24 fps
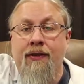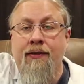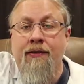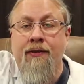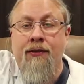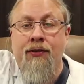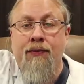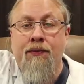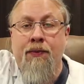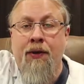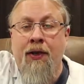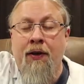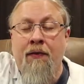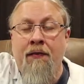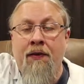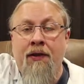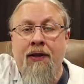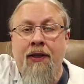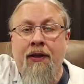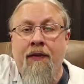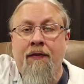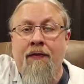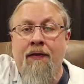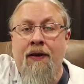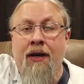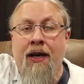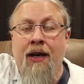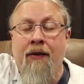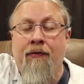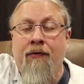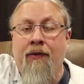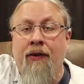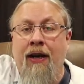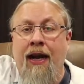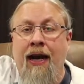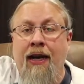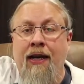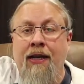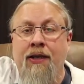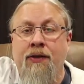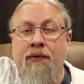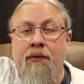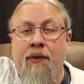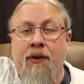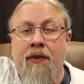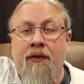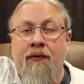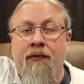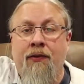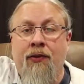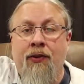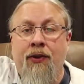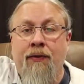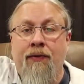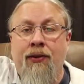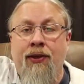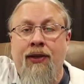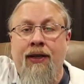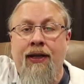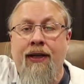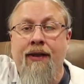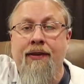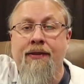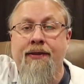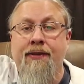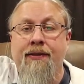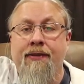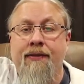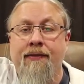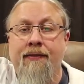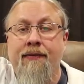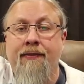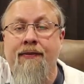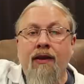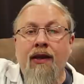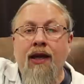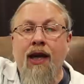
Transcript: so it's perfectly fine for any twelve volt appliance.